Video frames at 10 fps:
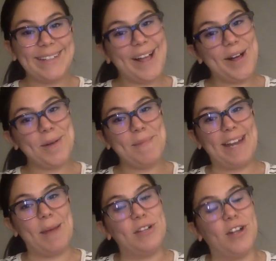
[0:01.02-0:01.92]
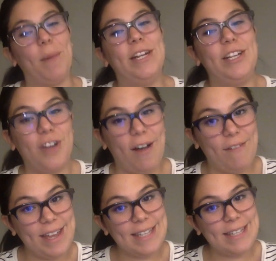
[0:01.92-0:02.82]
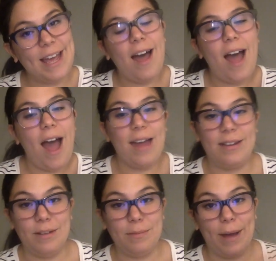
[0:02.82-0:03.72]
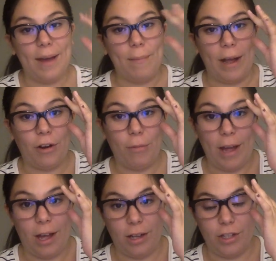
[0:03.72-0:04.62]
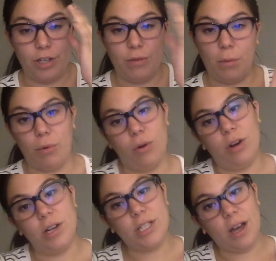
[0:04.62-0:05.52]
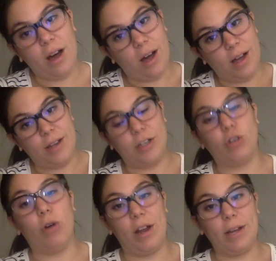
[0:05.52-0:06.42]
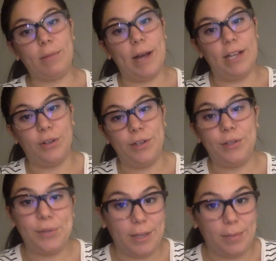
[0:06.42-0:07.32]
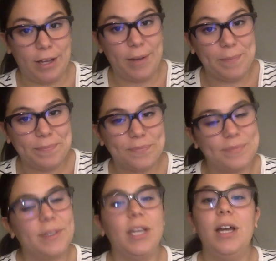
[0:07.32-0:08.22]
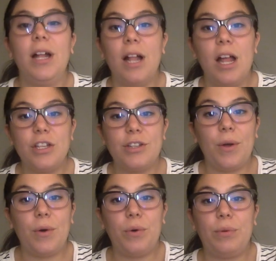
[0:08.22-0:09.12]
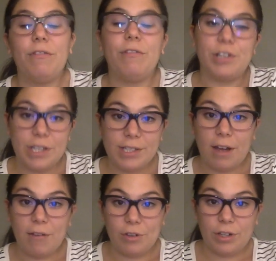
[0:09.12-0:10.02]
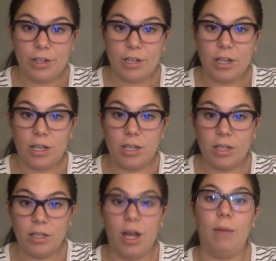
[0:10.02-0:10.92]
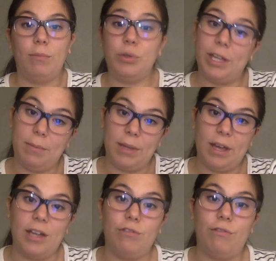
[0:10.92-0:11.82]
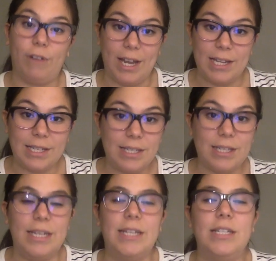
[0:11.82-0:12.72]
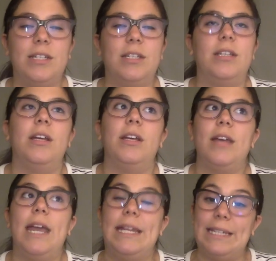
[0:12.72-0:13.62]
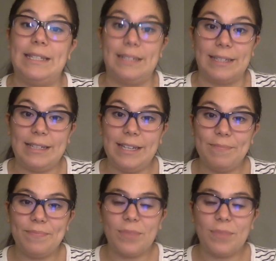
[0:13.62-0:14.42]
Hello, my name is Dominique Chavez. I did my microbiology report on chronic myeloid leukemia. So we first discovered leukemia in France in 1860,